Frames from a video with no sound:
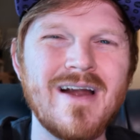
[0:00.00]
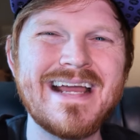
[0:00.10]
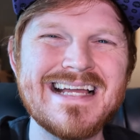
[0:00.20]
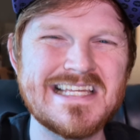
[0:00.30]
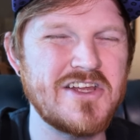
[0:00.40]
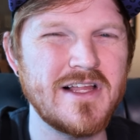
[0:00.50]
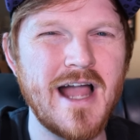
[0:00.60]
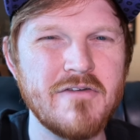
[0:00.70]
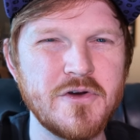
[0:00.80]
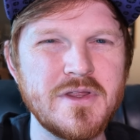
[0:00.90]
right, guys, that's all I
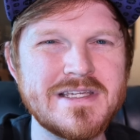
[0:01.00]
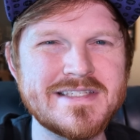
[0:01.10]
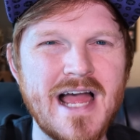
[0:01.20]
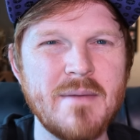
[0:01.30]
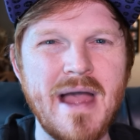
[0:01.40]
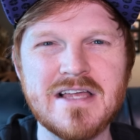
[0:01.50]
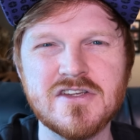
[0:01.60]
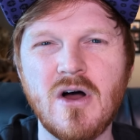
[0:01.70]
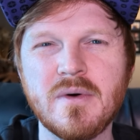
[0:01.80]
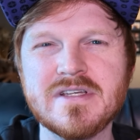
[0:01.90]
got for you this time.
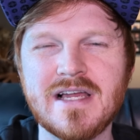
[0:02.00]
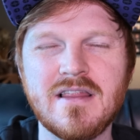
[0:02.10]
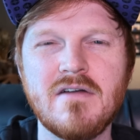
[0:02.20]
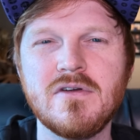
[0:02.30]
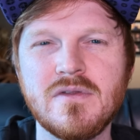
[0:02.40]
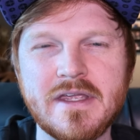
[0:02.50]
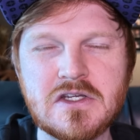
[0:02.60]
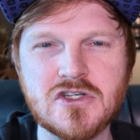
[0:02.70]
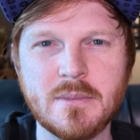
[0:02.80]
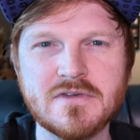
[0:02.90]
As always, I love you.
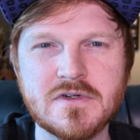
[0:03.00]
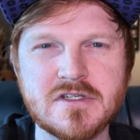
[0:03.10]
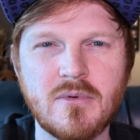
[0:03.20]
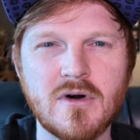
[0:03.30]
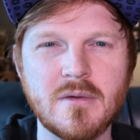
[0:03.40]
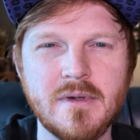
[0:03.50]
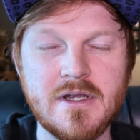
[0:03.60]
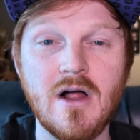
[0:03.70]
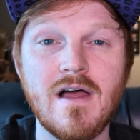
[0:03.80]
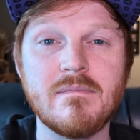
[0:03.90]
Thank you so much for supporting
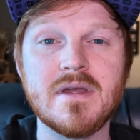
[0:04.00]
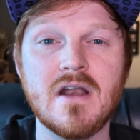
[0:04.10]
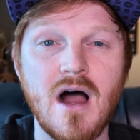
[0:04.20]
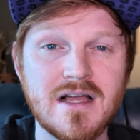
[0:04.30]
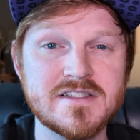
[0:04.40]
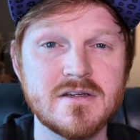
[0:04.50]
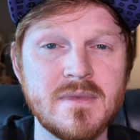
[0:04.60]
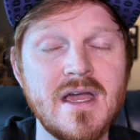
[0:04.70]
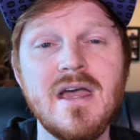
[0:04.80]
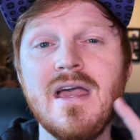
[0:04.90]
me. Y'all have been
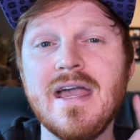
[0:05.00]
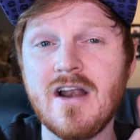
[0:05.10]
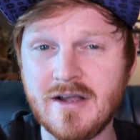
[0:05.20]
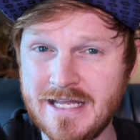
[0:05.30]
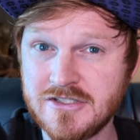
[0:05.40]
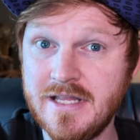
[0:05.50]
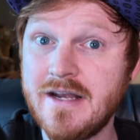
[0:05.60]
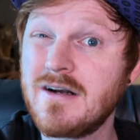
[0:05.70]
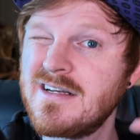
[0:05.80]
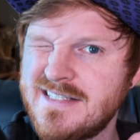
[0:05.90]
awesome, and I'll catch you
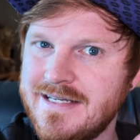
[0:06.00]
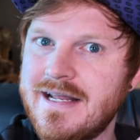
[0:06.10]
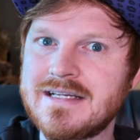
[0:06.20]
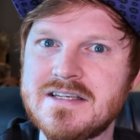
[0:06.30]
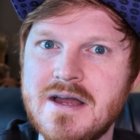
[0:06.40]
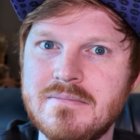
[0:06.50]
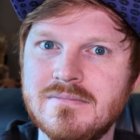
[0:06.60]
later. See you next time.